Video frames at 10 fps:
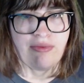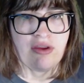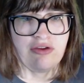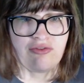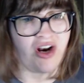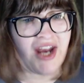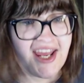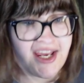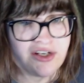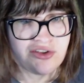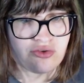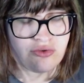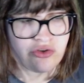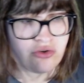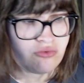you've got an air conditioner in
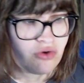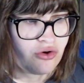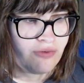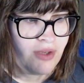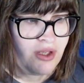your room,